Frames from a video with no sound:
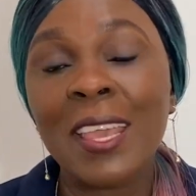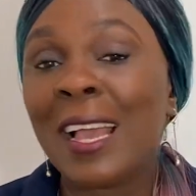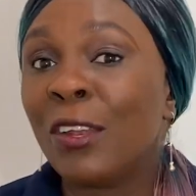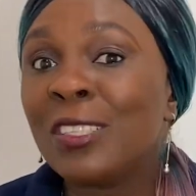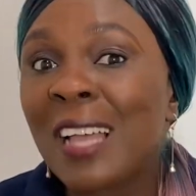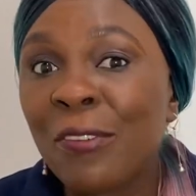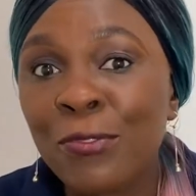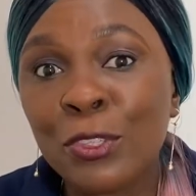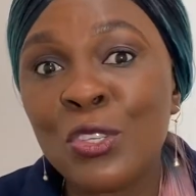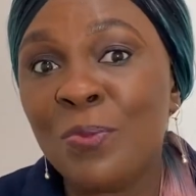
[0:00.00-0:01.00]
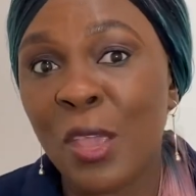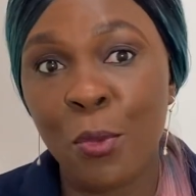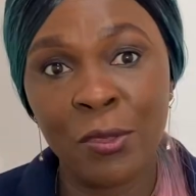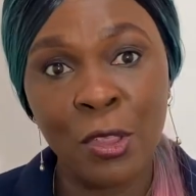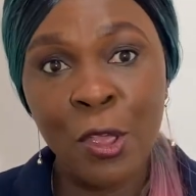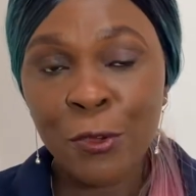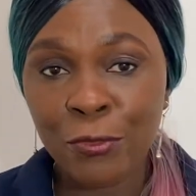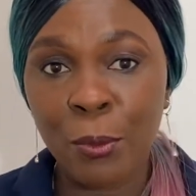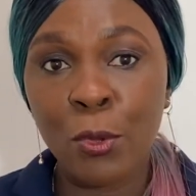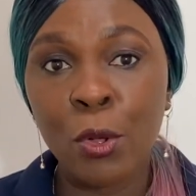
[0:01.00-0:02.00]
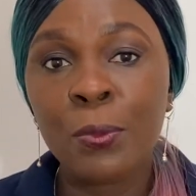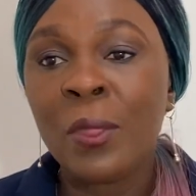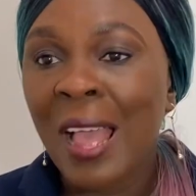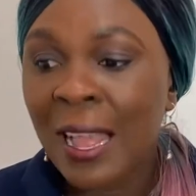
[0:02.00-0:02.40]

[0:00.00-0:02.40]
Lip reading: it cannot afford to be away from court,